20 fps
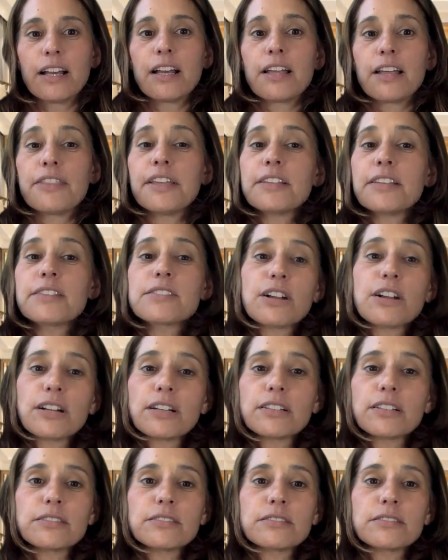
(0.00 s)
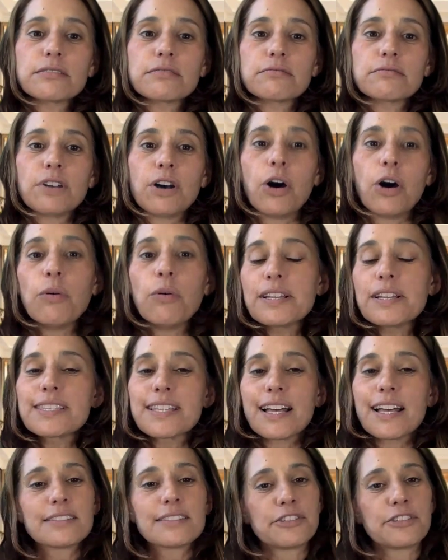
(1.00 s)
things aren't always
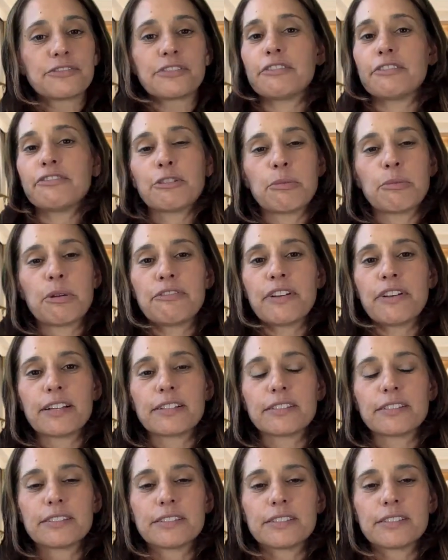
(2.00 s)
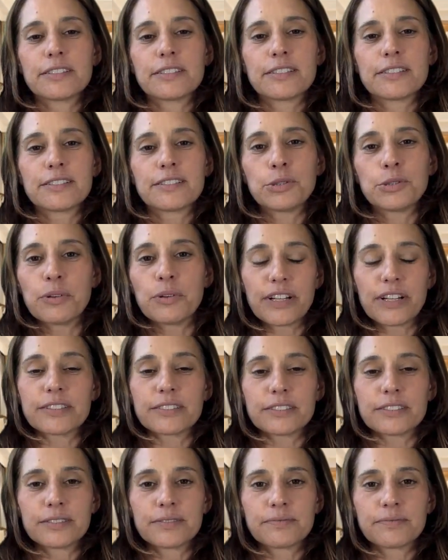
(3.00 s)
that different from event to
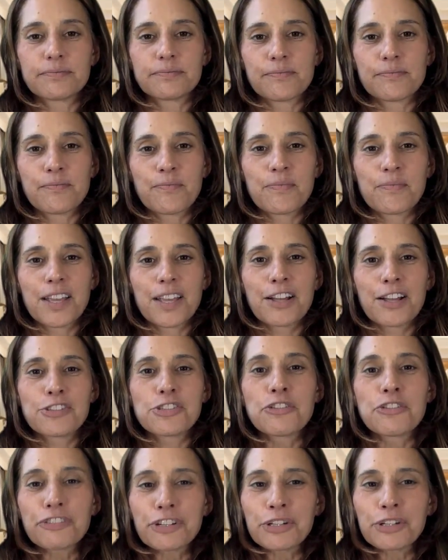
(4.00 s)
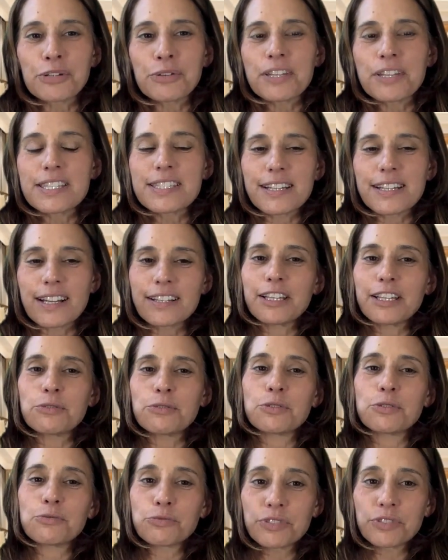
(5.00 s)
event. So for you, this technique
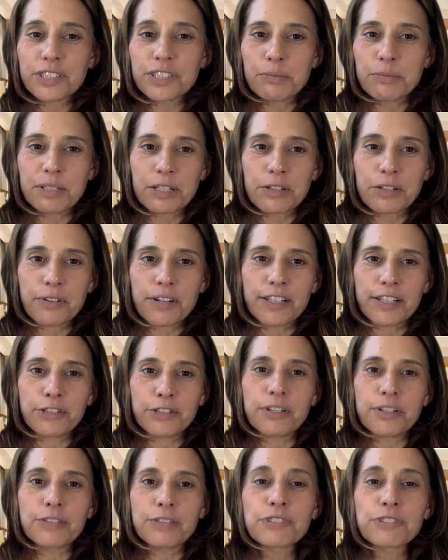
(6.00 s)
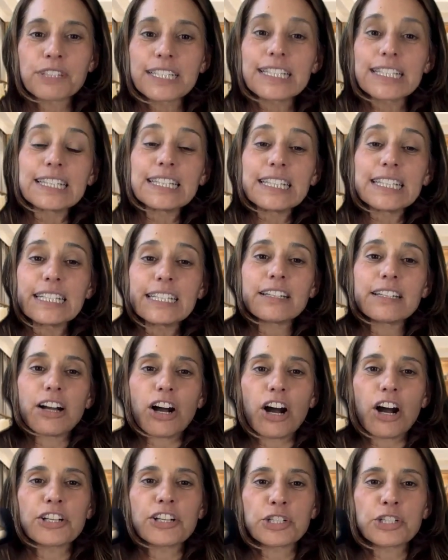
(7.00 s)
would really be great. You can really lean
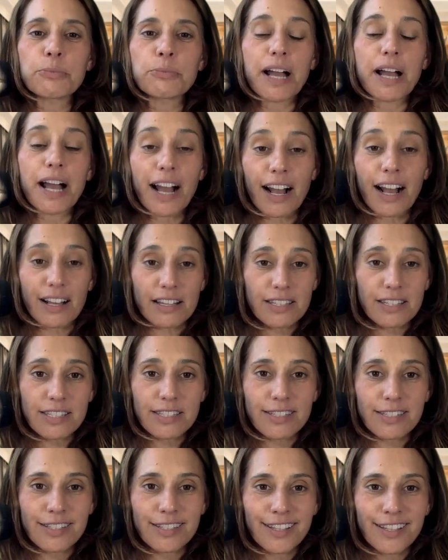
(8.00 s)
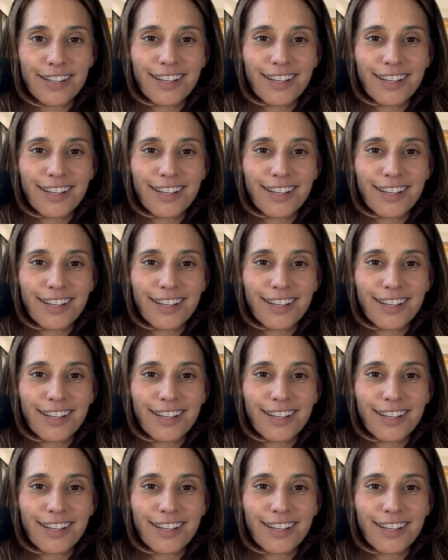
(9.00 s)
on your past